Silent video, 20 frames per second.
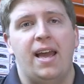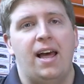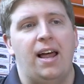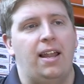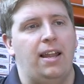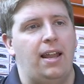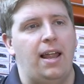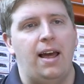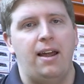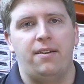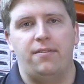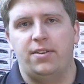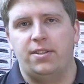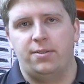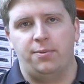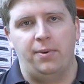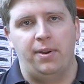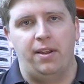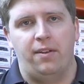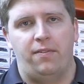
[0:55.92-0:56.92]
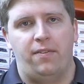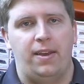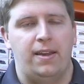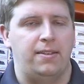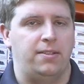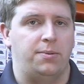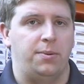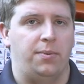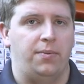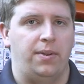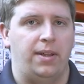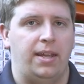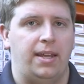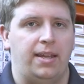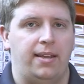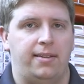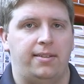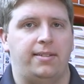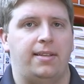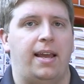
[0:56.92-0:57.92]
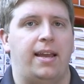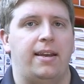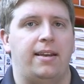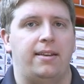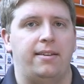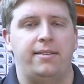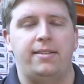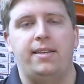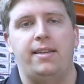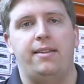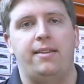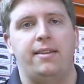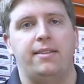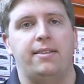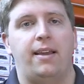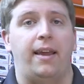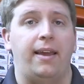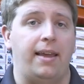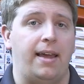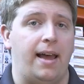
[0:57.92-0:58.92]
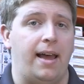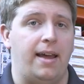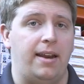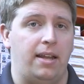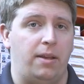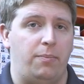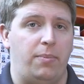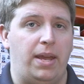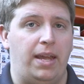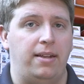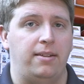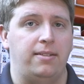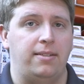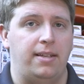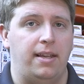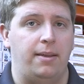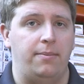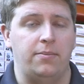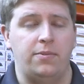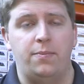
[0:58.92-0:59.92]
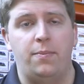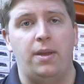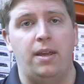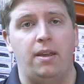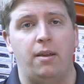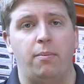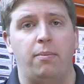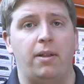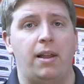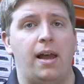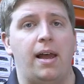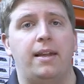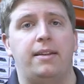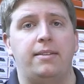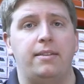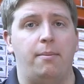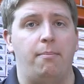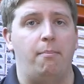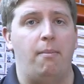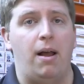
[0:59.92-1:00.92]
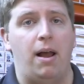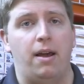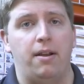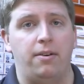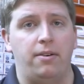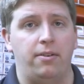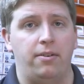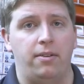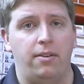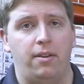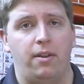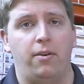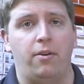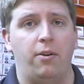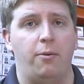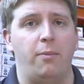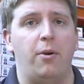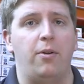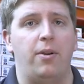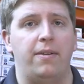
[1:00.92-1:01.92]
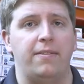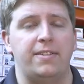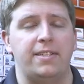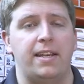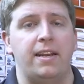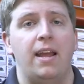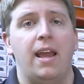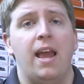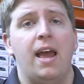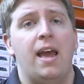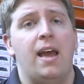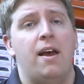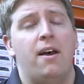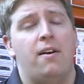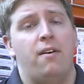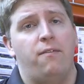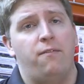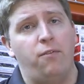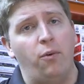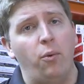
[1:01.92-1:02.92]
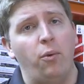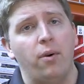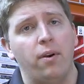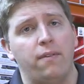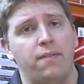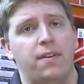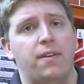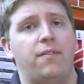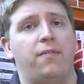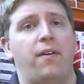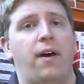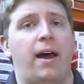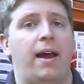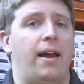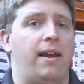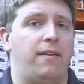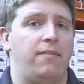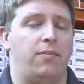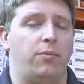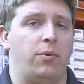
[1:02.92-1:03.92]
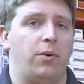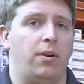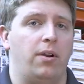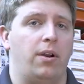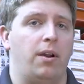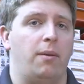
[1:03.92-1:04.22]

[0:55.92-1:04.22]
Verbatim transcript: A lot of us rail fans were really excited to see these iconic paint schemes being applied to modern locomotives. And four of the five were